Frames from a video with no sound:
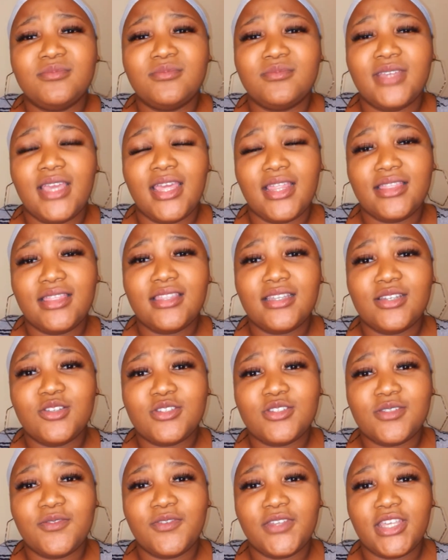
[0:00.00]
hit the
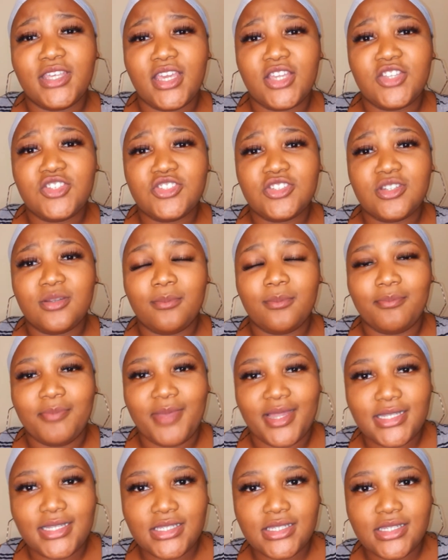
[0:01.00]
notification
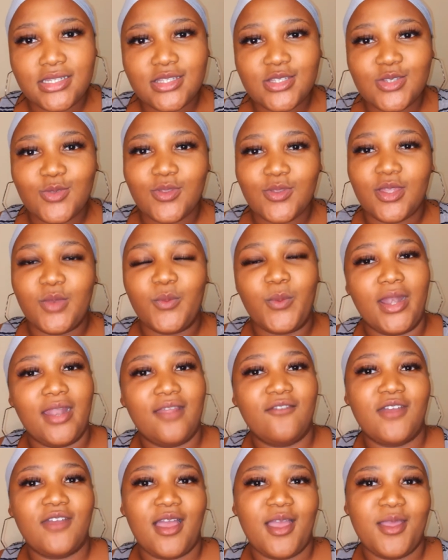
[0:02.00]
button so that
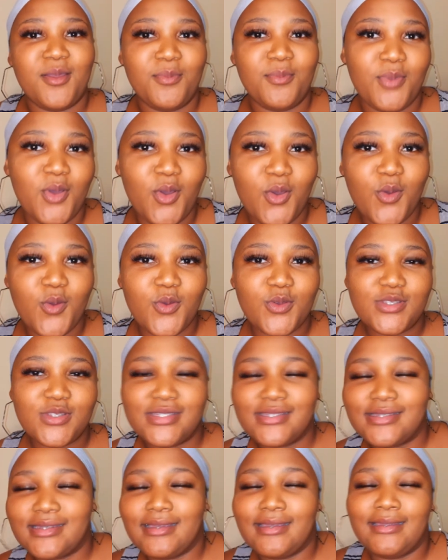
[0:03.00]
whenever I
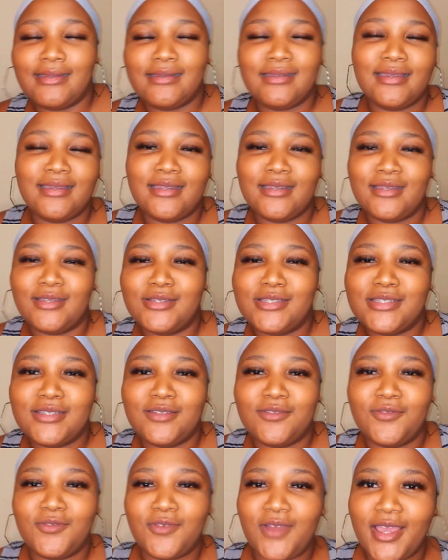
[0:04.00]
post, it can
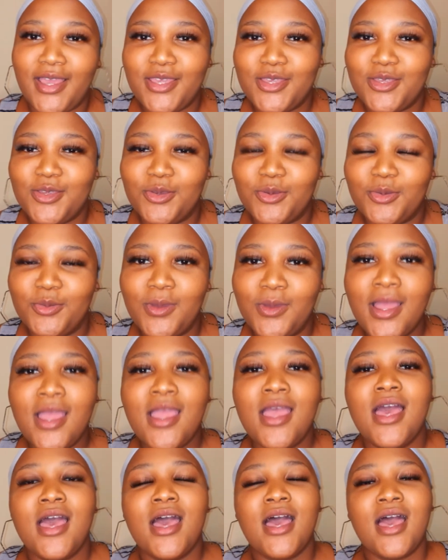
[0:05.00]
notify you.
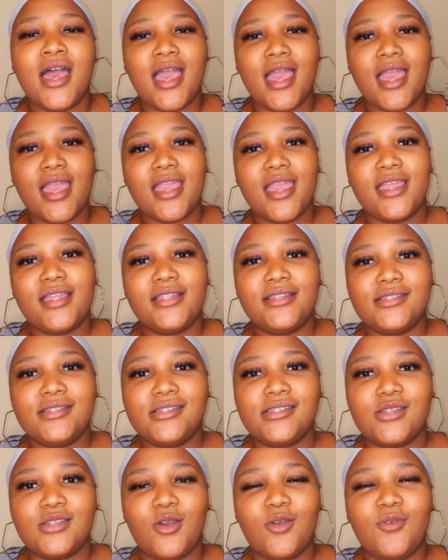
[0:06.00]
And
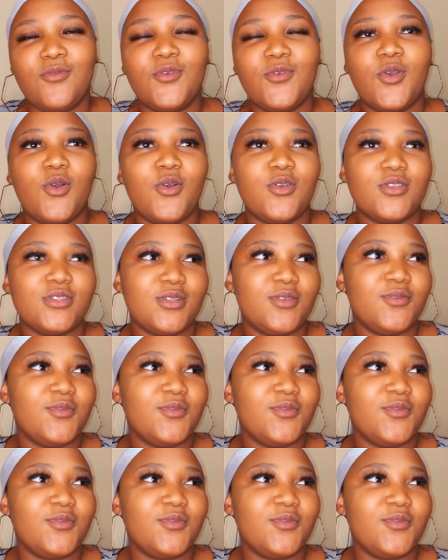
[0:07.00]
of course,